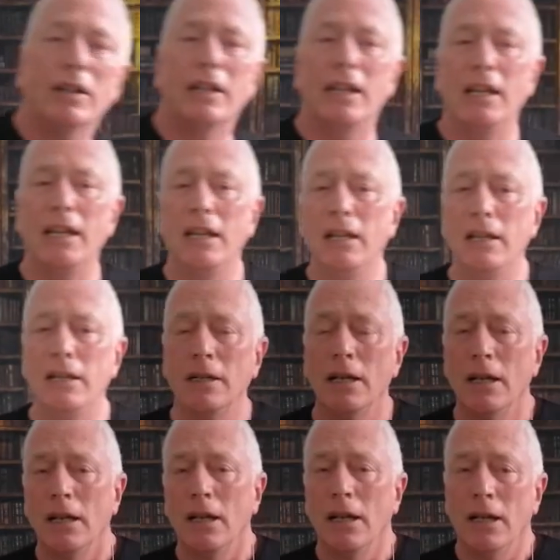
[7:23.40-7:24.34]
key
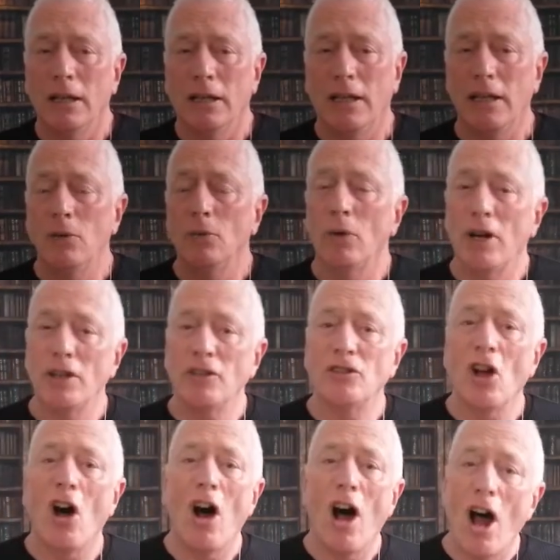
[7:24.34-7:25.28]
words
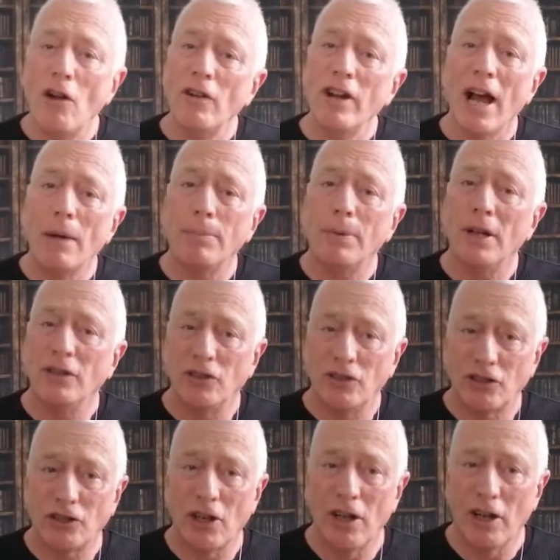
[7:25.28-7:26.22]
are hurry up and
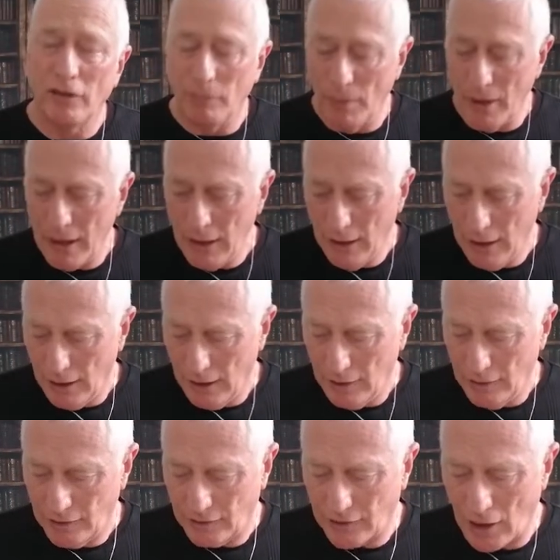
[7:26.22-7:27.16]
serve me.
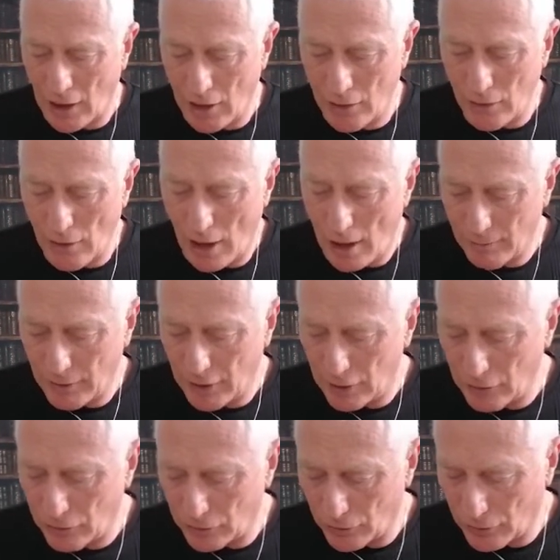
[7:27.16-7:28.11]
So I'm
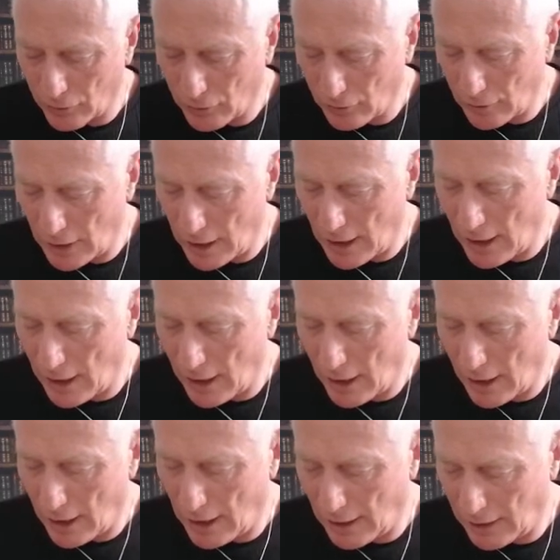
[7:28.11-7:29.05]
going to draw
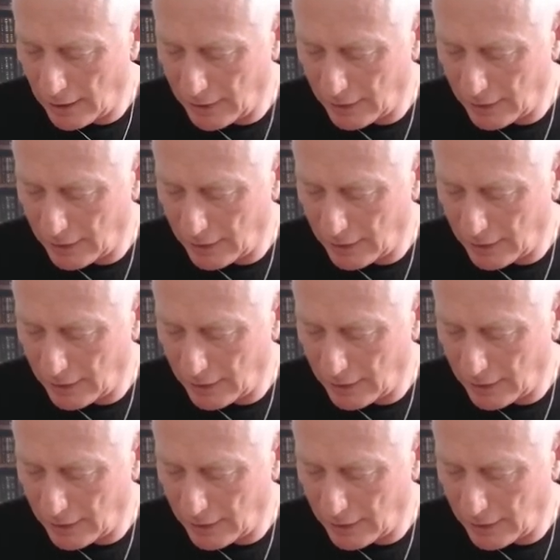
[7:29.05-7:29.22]
a